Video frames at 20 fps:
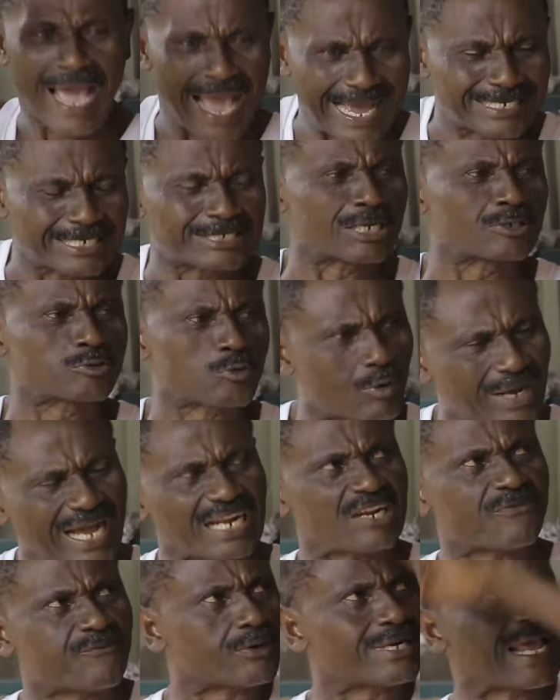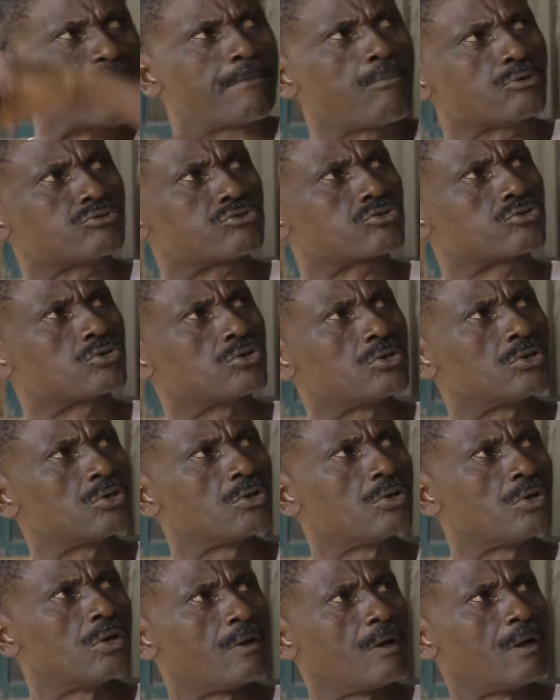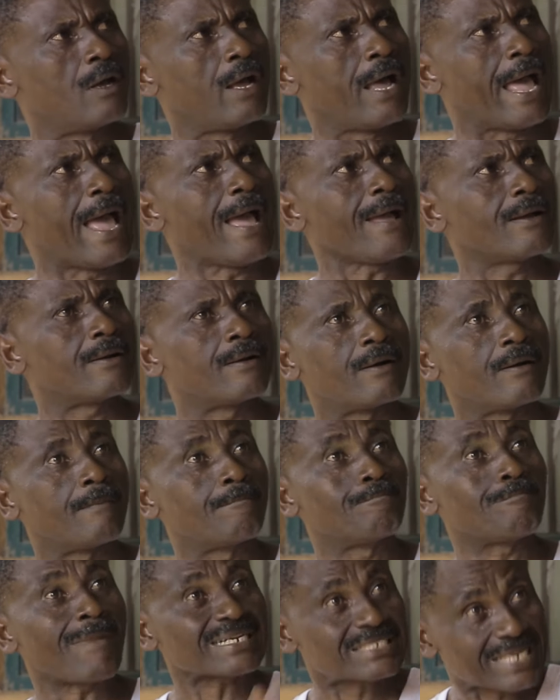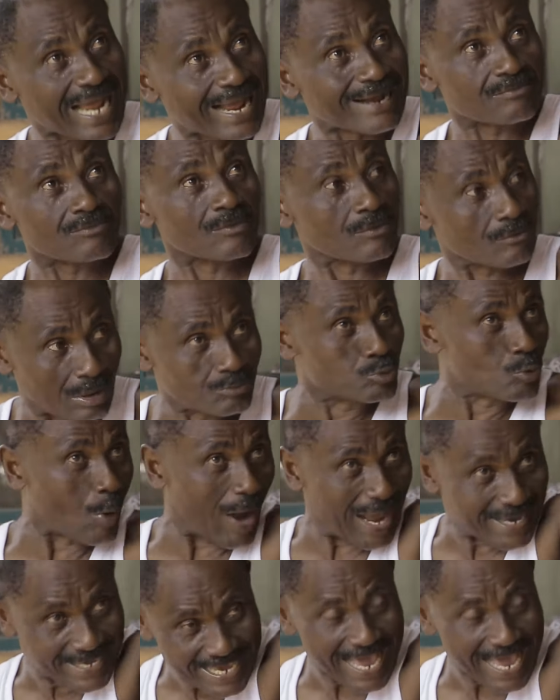anything to carry for 9 months? Eh? Matter, you are